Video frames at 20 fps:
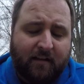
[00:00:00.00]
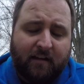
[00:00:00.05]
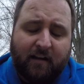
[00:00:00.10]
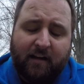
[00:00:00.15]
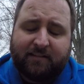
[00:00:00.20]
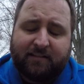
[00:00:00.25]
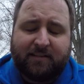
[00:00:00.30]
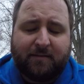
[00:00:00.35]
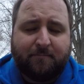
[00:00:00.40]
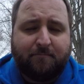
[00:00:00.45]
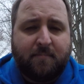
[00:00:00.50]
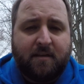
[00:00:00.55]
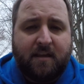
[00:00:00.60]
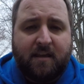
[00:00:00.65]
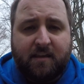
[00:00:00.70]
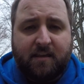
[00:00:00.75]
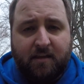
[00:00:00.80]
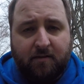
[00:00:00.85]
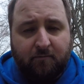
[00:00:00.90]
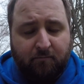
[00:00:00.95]
a
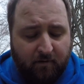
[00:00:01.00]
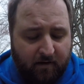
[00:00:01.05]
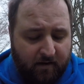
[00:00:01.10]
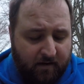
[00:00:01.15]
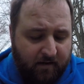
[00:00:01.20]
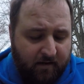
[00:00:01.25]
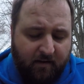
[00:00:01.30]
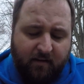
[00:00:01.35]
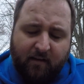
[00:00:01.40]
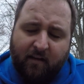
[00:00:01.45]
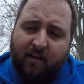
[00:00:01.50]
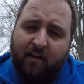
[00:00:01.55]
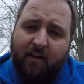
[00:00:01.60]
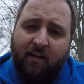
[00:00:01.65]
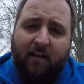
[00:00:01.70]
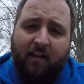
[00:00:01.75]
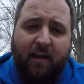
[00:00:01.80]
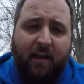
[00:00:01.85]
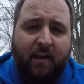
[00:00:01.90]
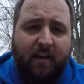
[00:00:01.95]
Damiki rig,
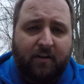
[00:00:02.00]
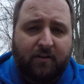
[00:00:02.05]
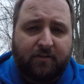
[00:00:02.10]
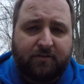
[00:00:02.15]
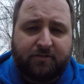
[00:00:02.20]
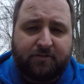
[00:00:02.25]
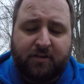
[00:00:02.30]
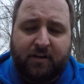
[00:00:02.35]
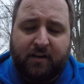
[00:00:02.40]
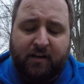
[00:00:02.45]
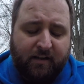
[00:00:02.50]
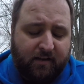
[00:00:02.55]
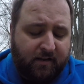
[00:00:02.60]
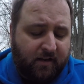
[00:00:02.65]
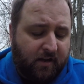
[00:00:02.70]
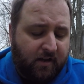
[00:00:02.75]
a hair jig,